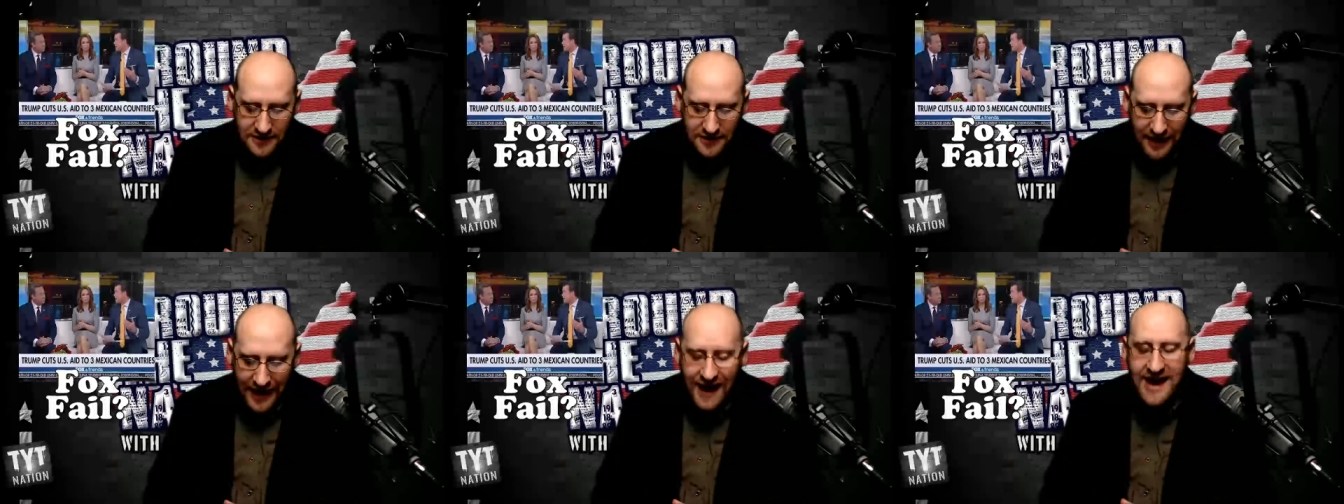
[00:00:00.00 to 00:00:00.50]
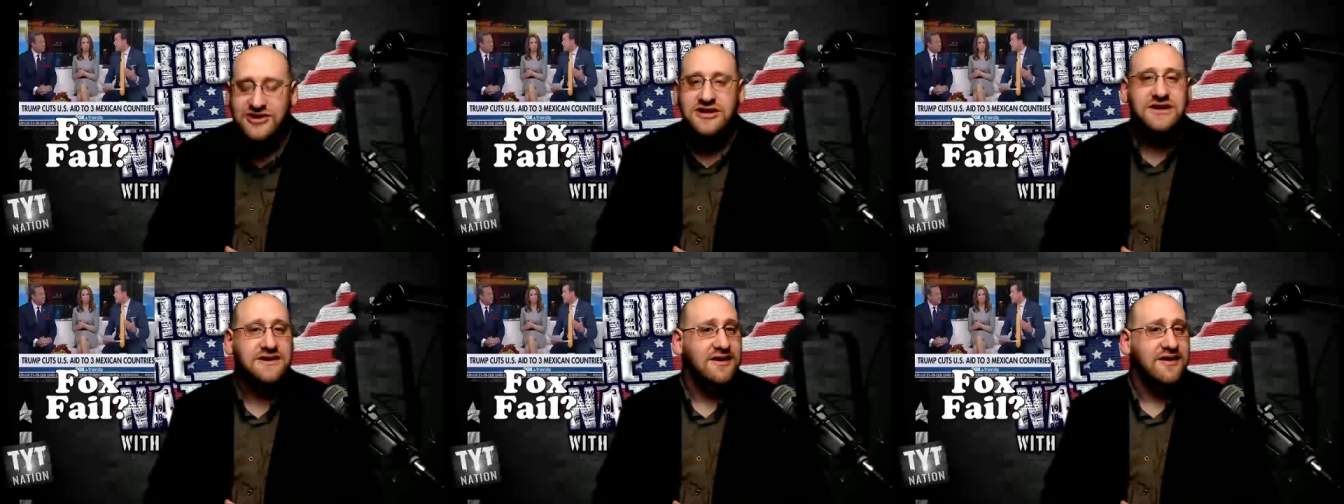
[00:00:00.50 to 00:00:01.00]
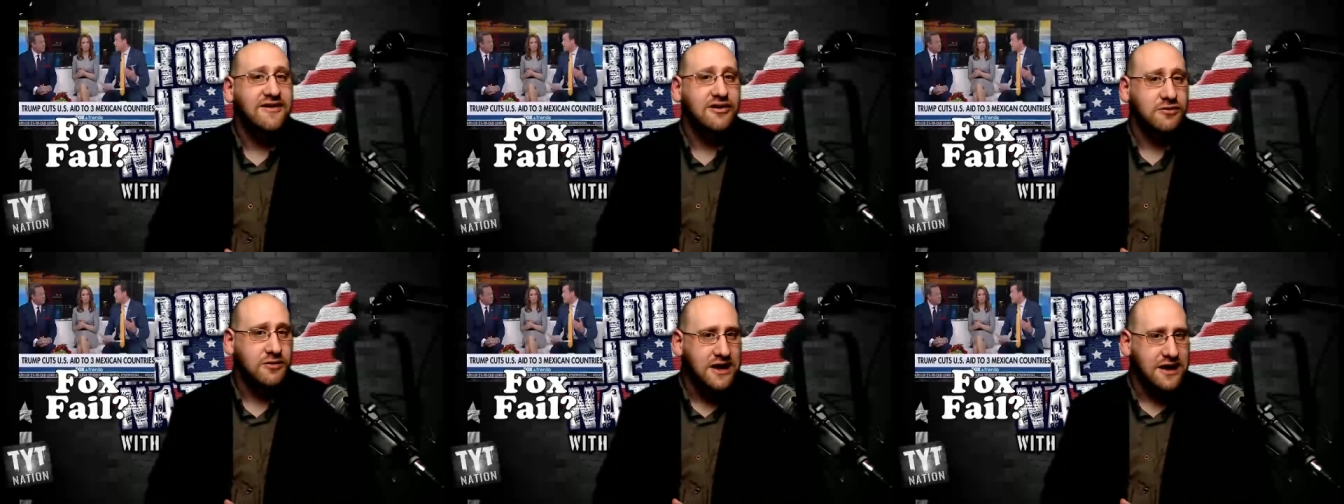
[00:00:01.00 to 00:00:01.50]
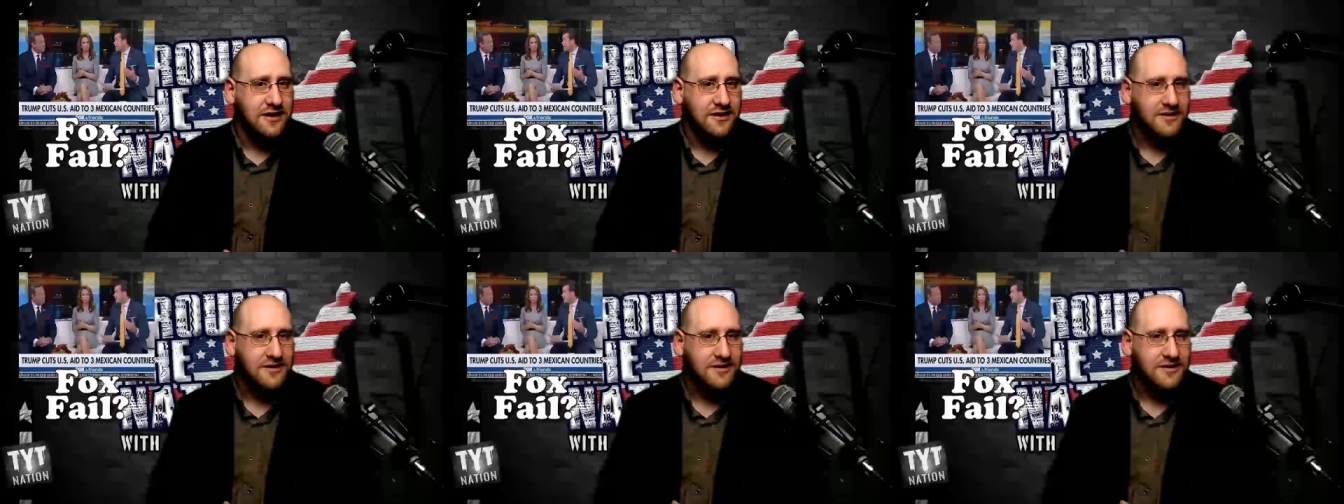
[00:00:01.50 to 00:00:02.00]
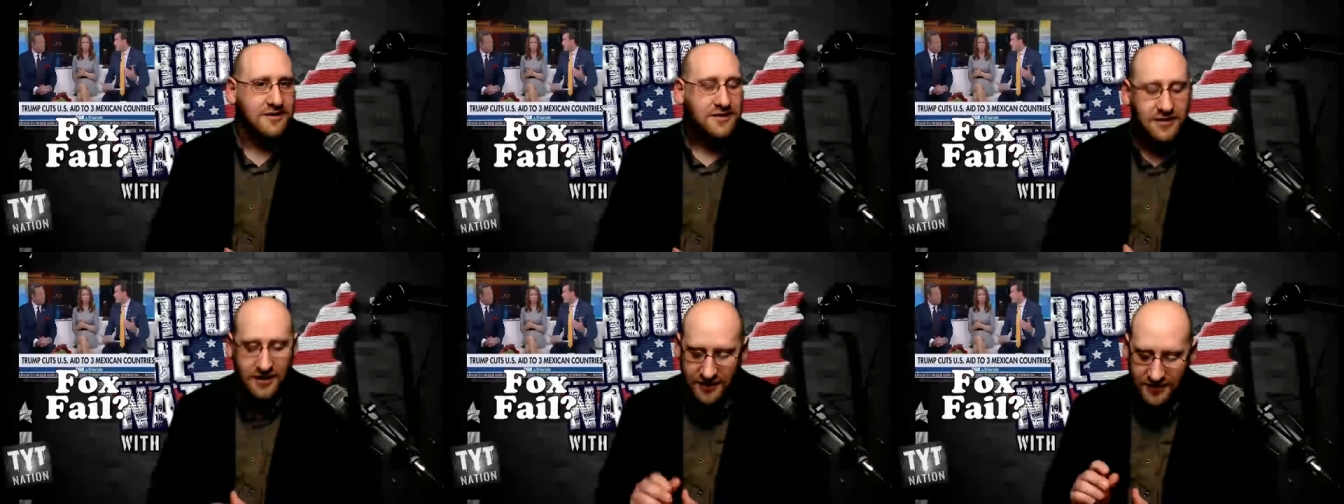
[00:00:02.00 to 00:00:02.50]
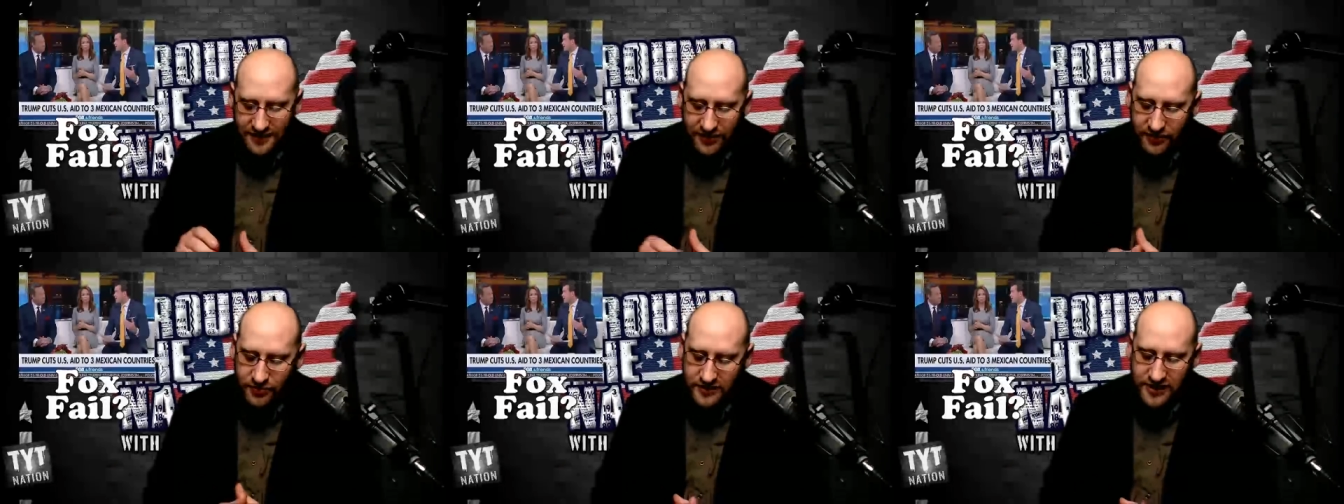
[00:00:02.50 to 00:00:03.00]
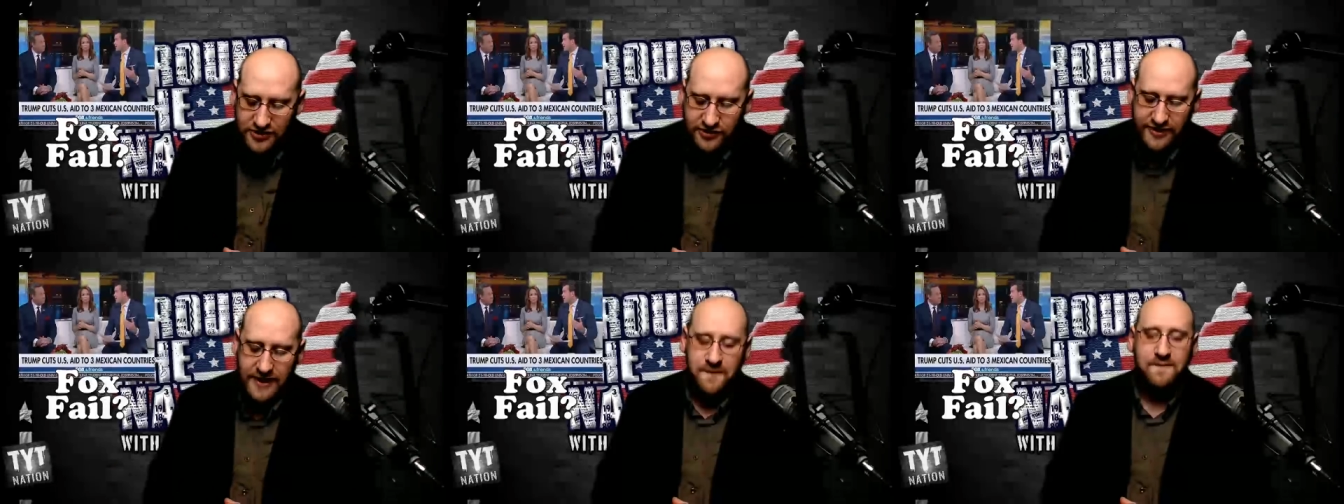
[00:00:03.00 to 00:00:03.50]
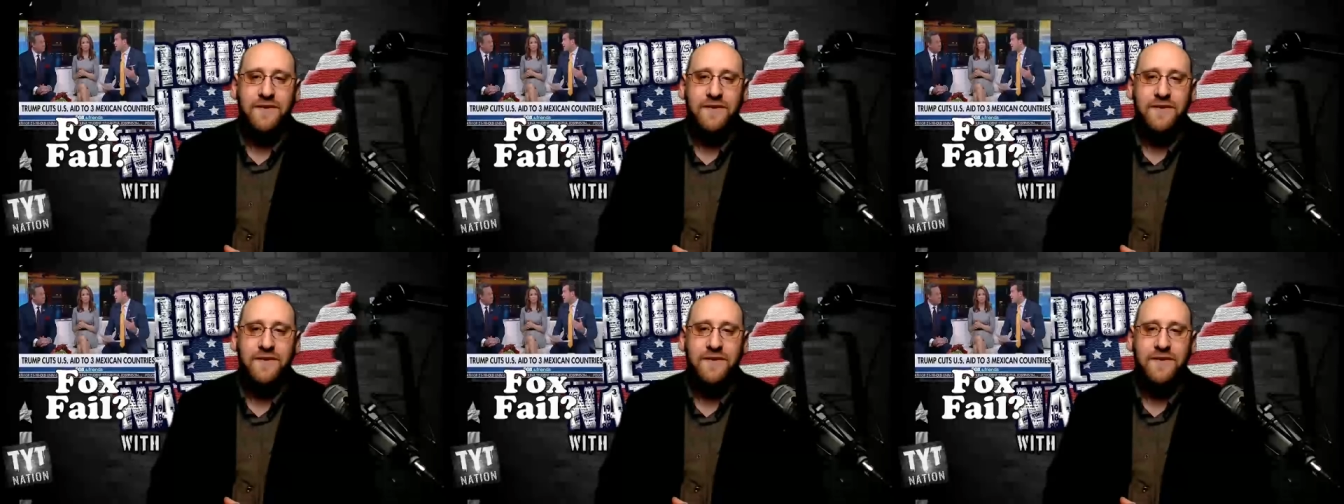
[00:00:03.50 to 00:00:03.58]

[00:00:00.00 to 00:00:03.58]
I actually disagree and this is what's interesting.